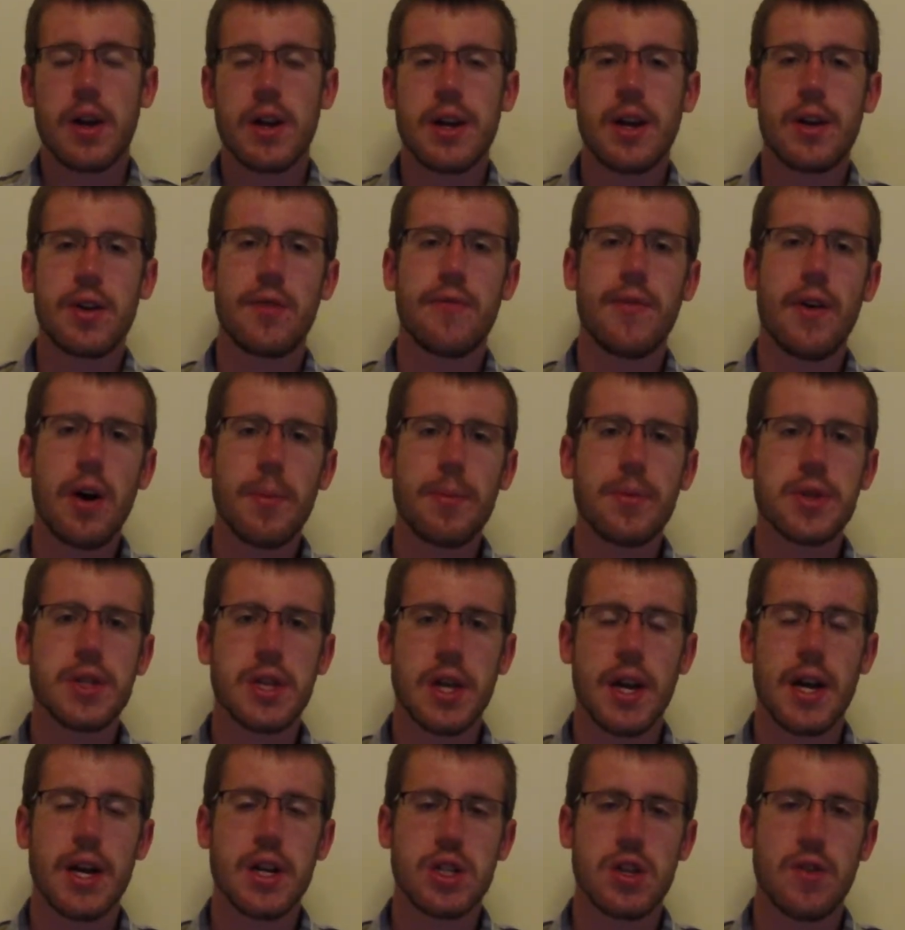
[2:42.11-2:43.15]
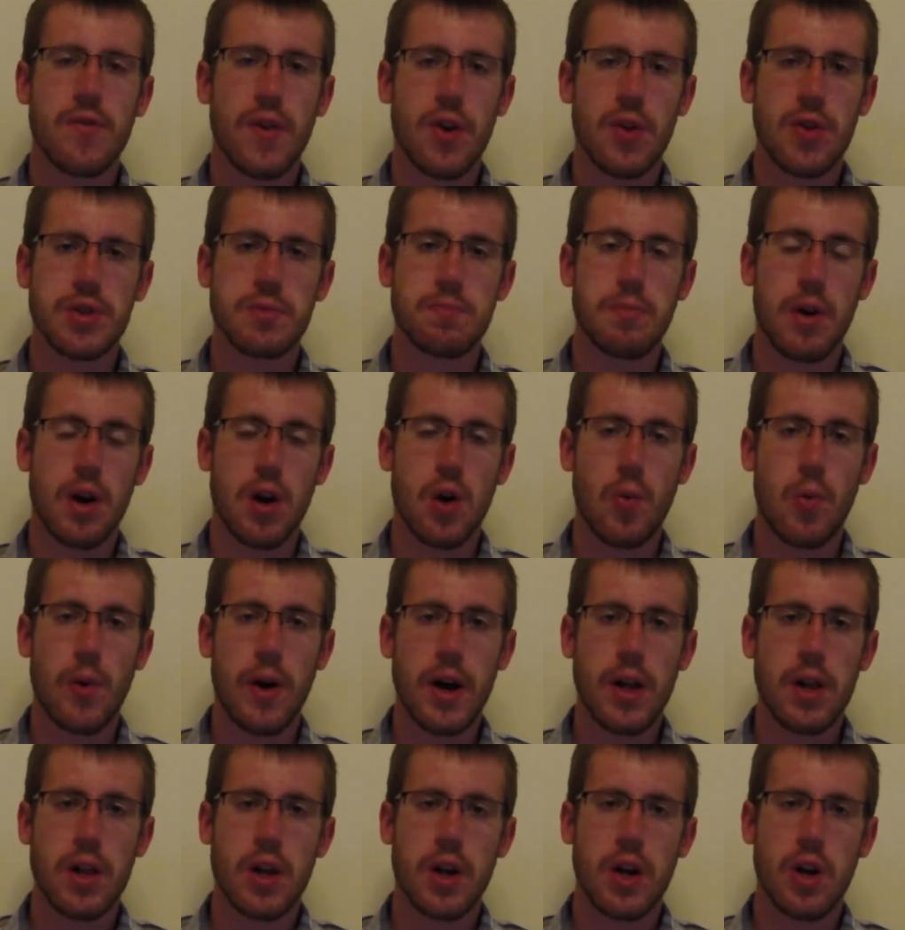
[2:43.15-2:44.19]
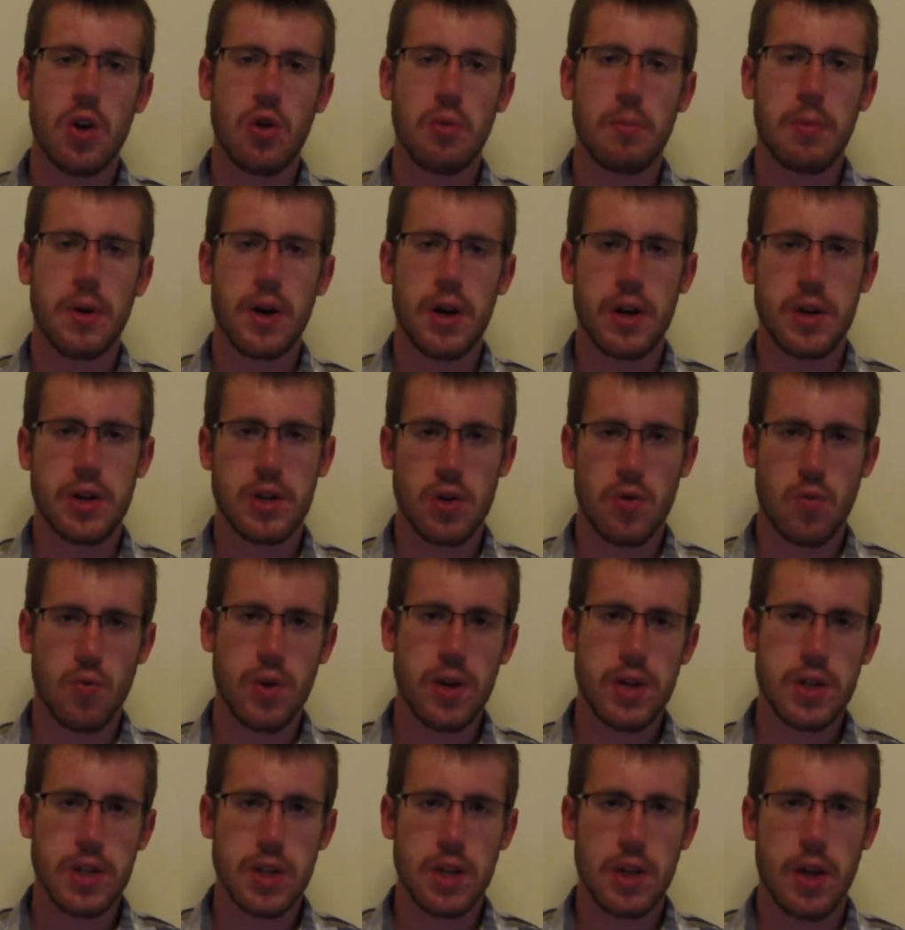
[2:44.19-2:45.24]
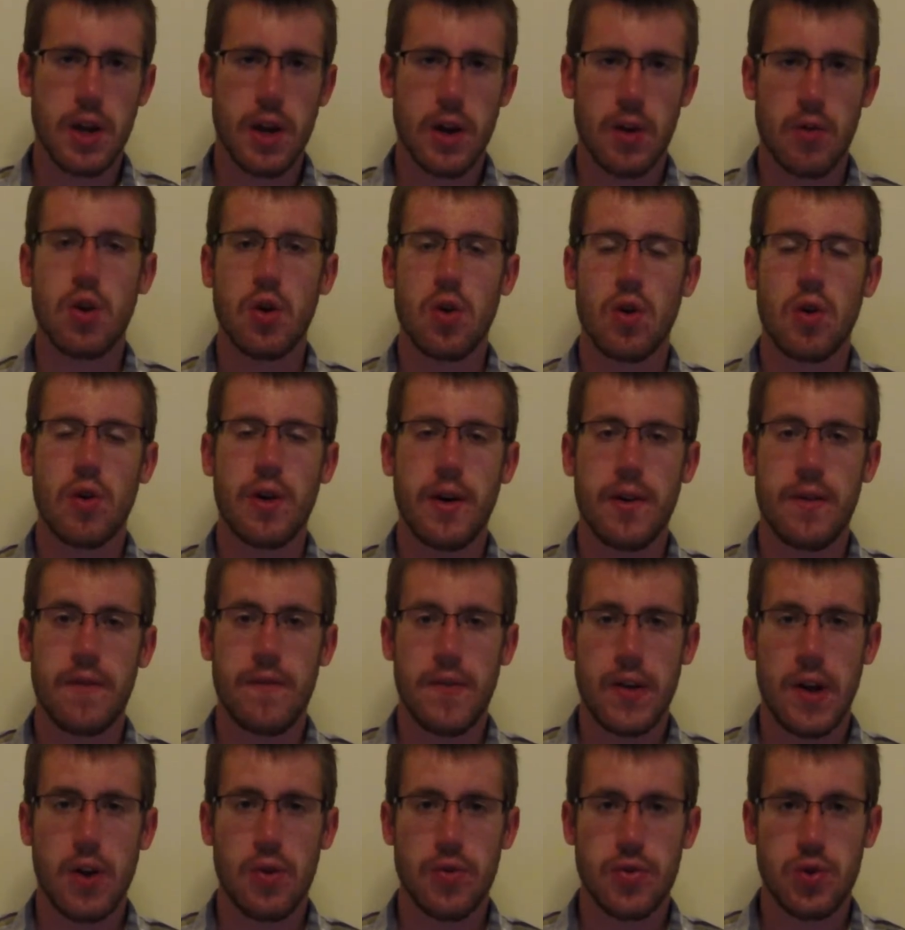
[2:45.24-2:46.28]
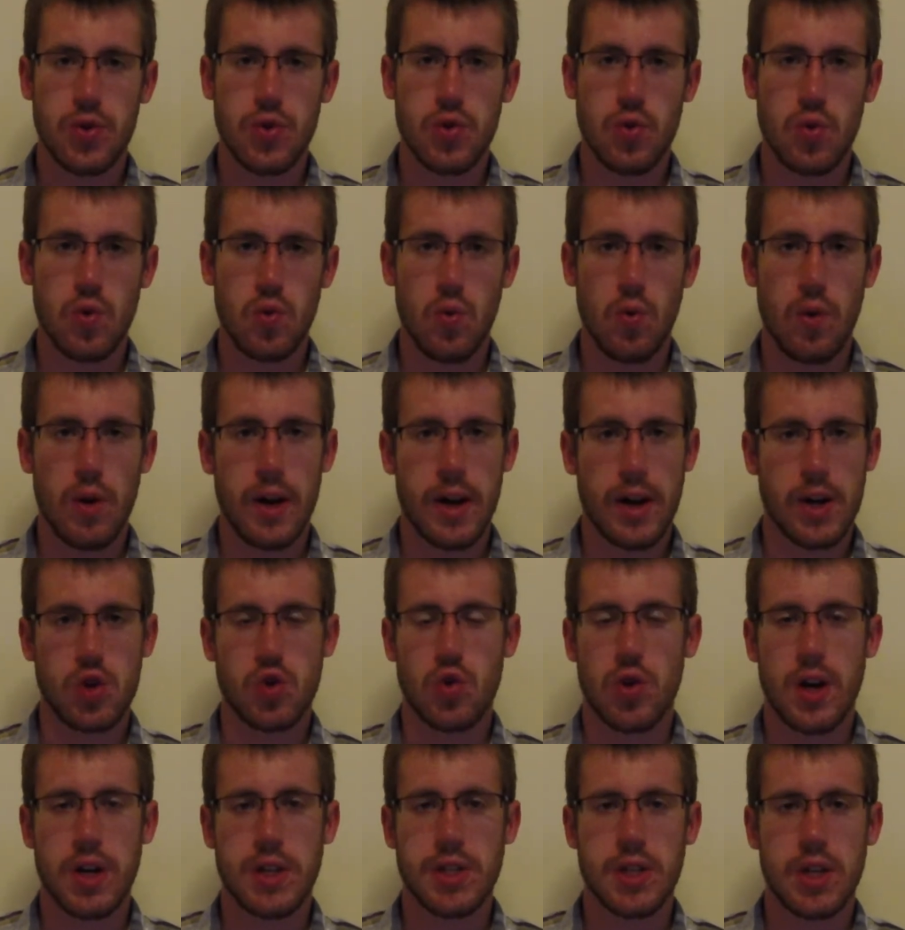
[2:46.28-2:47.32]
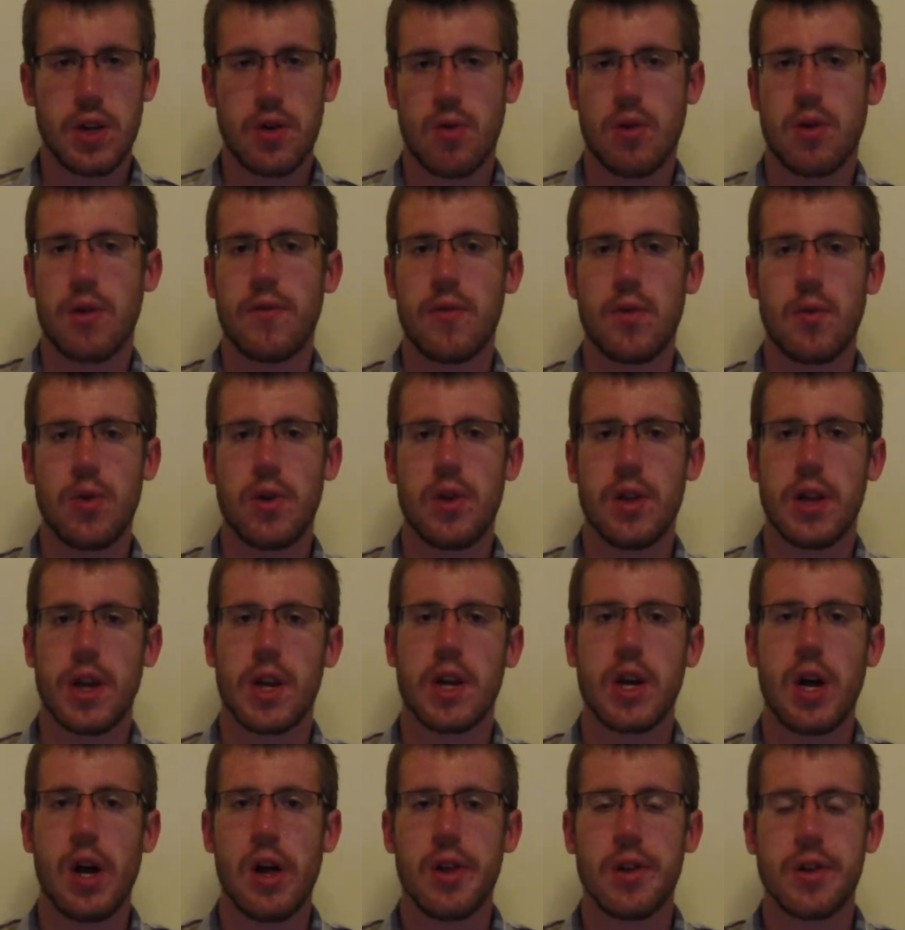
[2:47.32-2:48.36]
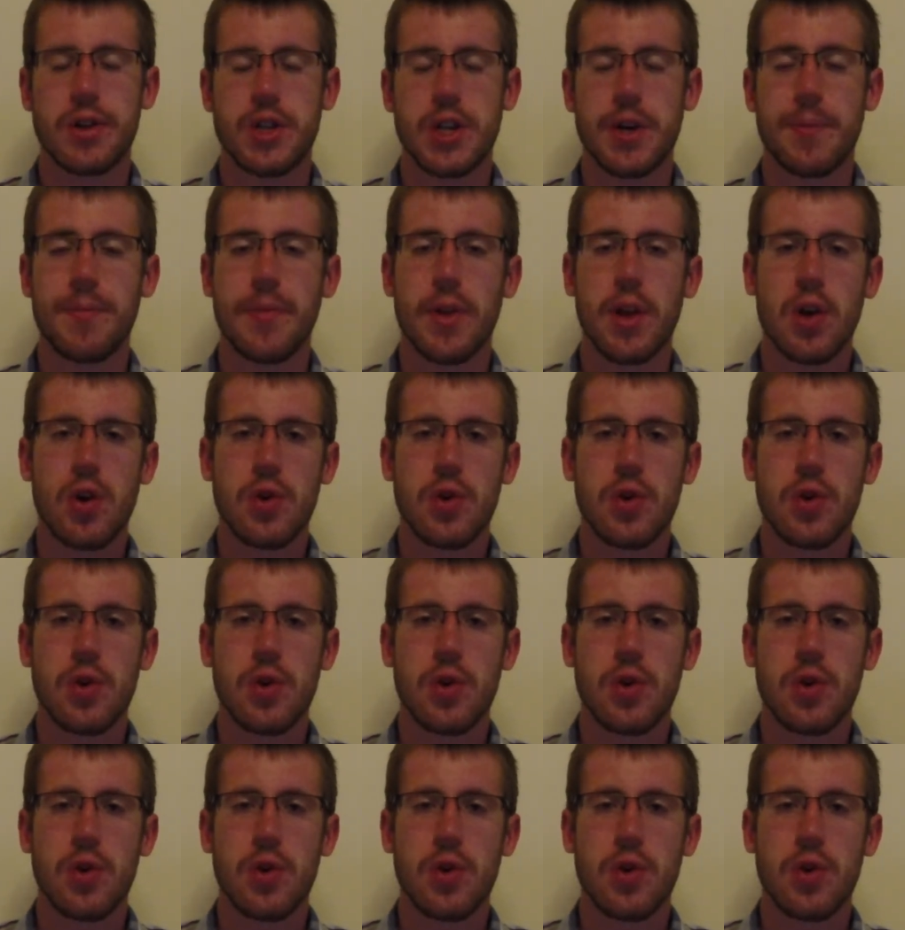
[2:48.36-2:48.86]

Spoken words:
Now, developers had actually found this bug a while ago, but until recently, Google had failed to address it or really acknowledge it.